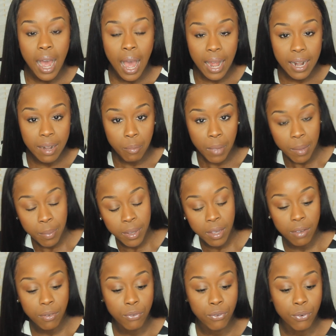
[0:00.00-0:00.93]
And
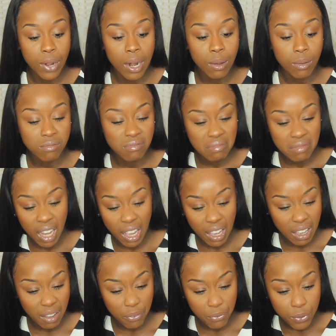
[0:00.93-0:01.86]
maybe throughout
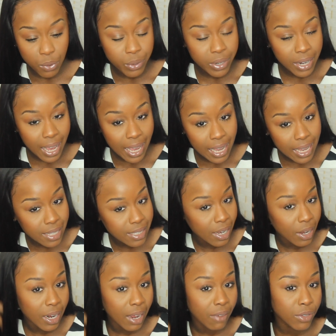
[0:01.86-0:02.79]
like a few days
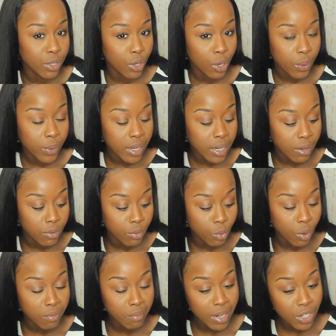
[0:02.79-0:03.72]
I have to go in
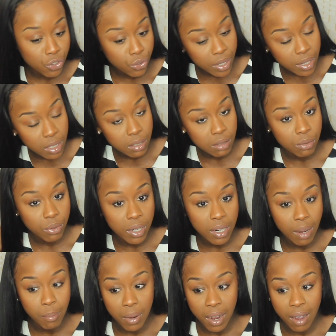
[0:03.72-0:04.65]
and run my straighteners through
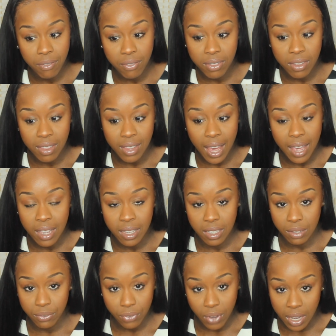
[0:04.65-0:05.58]
it, but other than that
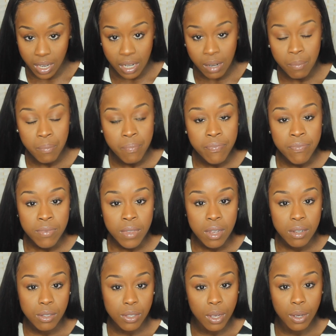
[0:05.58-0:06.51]
it's fine.
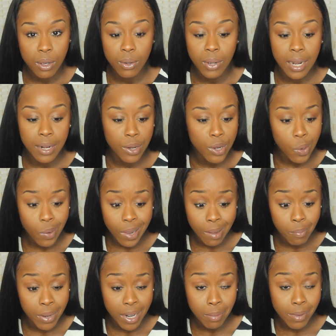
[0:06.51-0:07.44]
So I don't know why
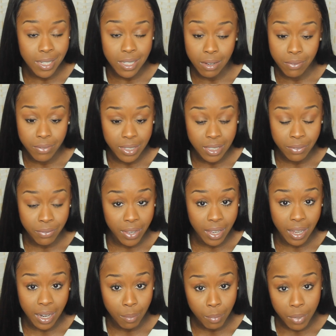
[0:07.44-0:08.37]
I played myself into
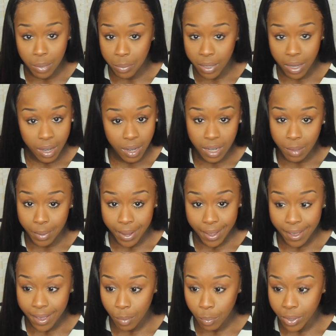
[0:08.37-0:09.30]
thinking I'm going to be curling my
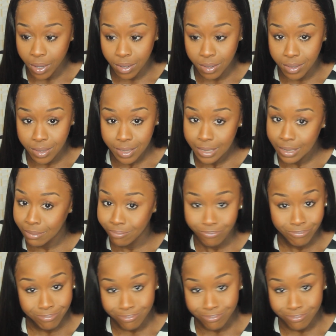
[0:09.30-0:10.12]
hair, because